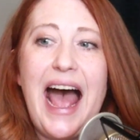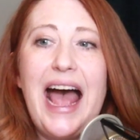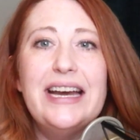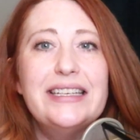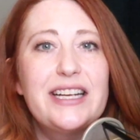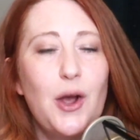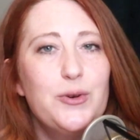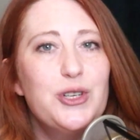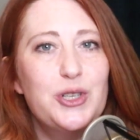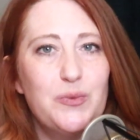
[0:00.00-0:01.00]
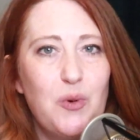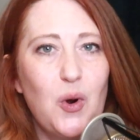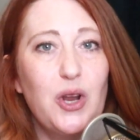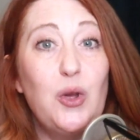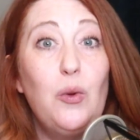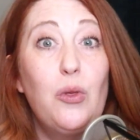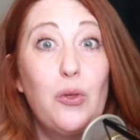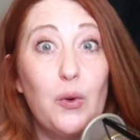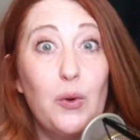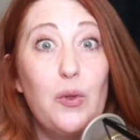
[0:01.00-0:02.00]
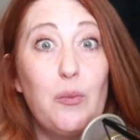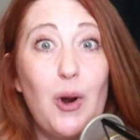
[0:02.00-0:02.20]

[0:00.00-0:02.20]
and coach and support you through the